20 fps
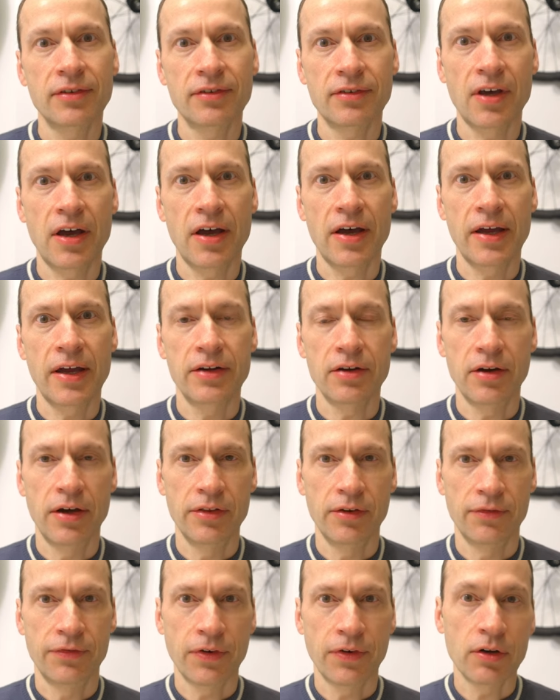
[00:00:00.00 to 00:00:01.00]
side on
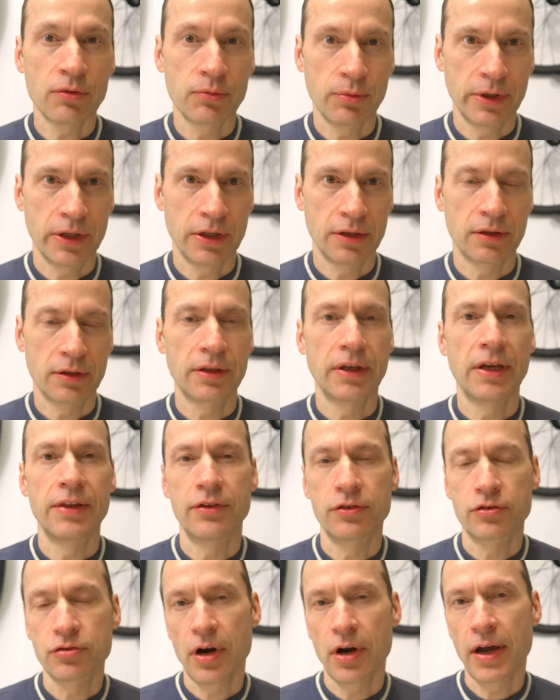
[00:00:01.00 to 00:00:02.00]
the front wheel and
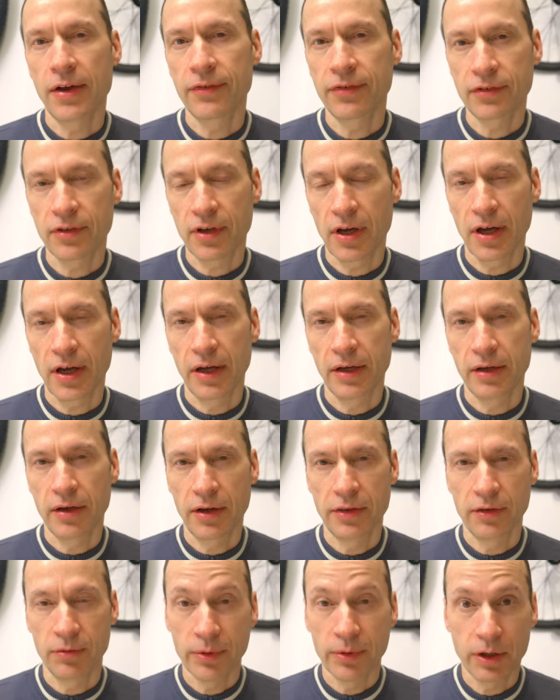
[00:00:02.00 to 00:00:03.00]
the drive side
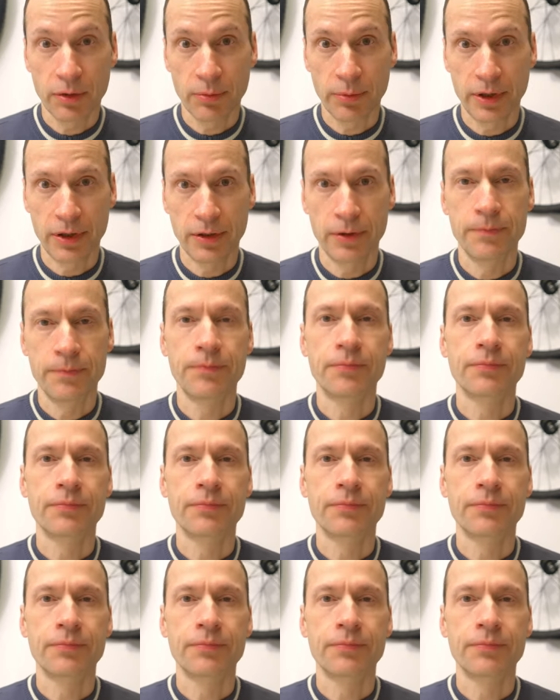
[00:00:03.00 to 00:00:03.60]
on the rear wheel.